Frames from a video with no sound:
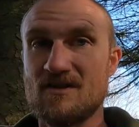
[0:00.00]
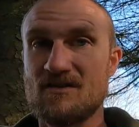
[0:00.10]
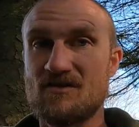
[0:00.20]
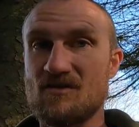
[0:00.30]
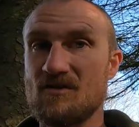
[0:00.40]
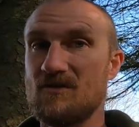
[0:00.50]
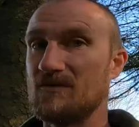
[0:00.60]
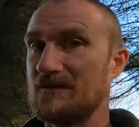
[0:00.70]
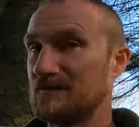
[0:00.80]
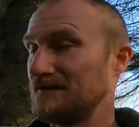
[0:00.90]

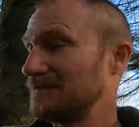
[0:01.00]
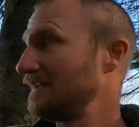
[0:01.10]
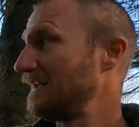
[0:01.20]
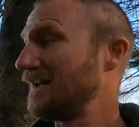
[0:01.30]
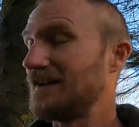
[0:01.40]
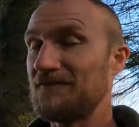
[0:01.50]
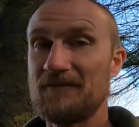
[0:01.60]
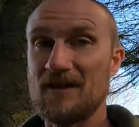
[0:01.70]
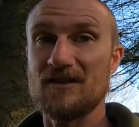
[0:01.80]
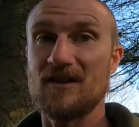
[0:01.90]
So I fell